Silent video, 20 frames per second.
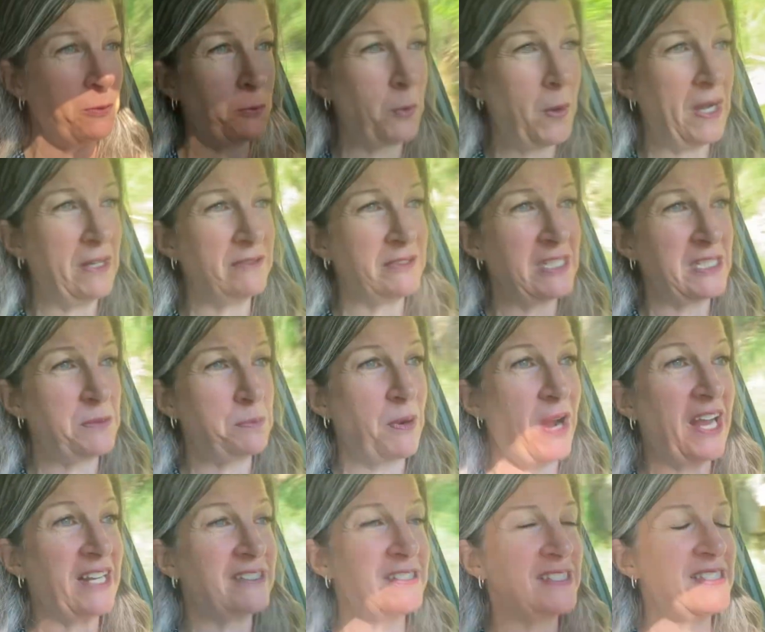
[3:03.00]
wellness
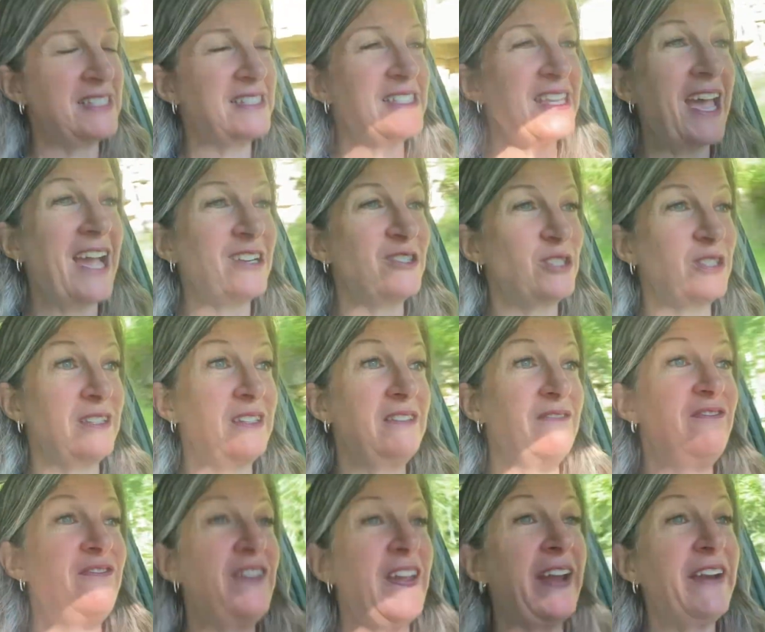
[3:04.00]
practice that's actually
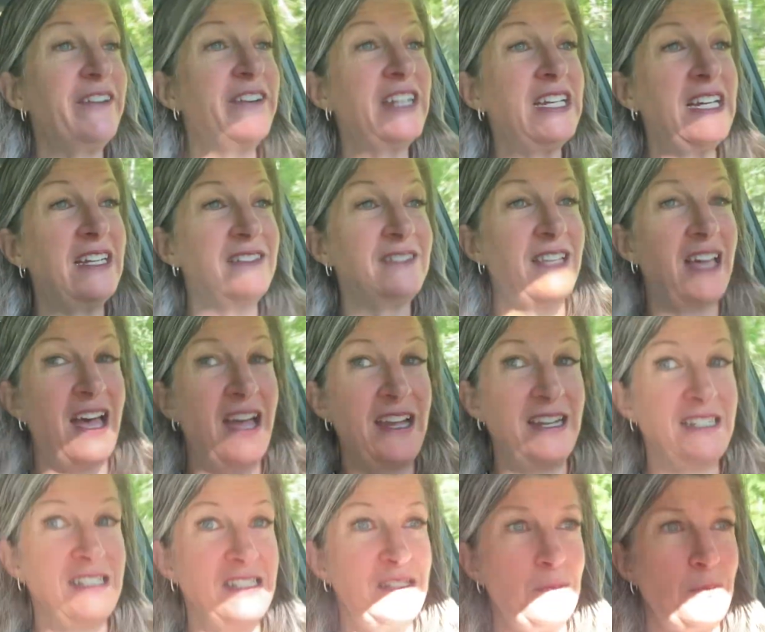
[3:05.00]
very
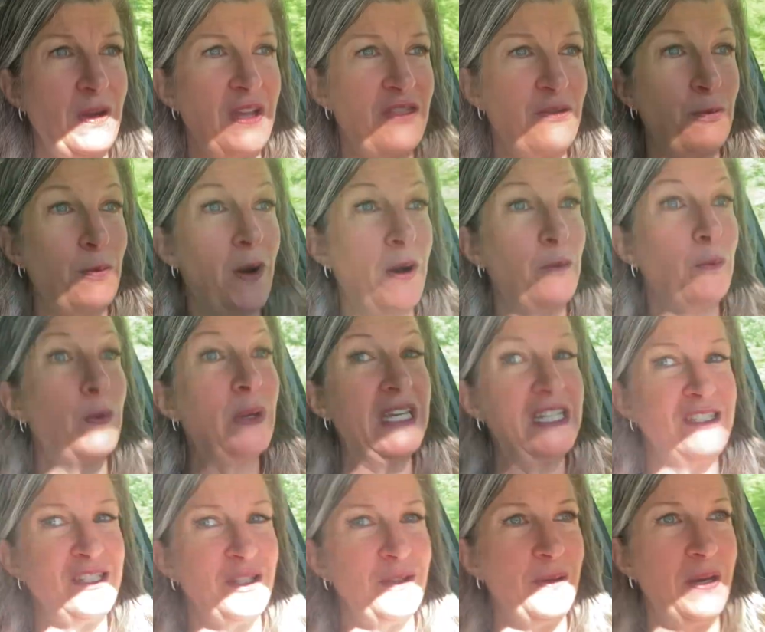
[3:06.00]
aligned with what
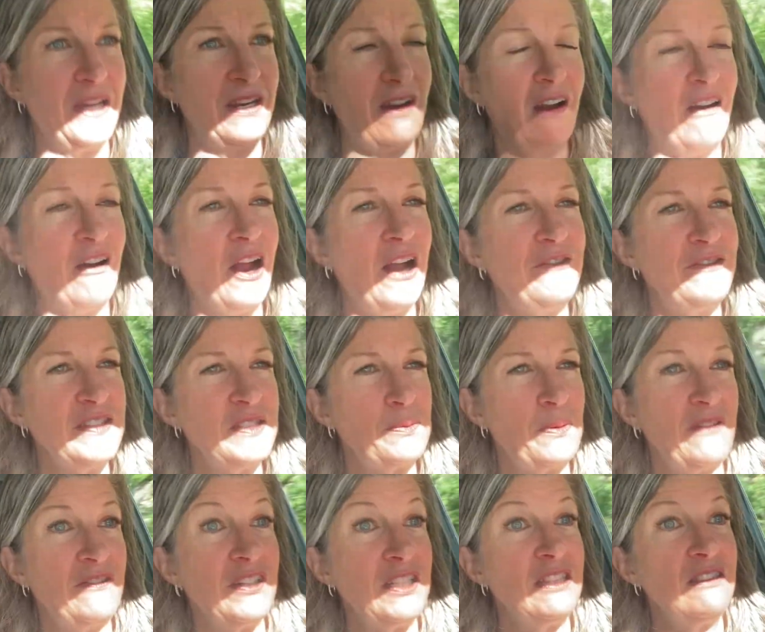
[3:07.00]
we do at our office,
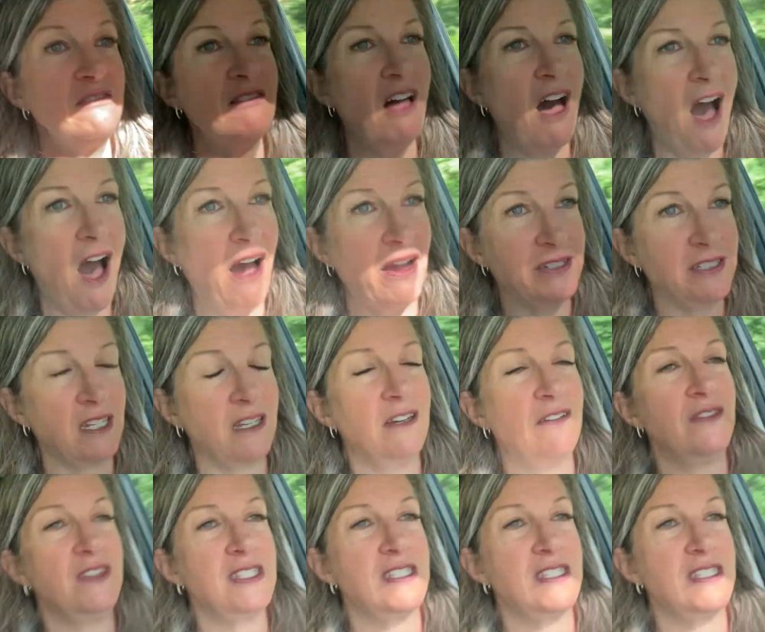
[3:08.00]
we have a lot of the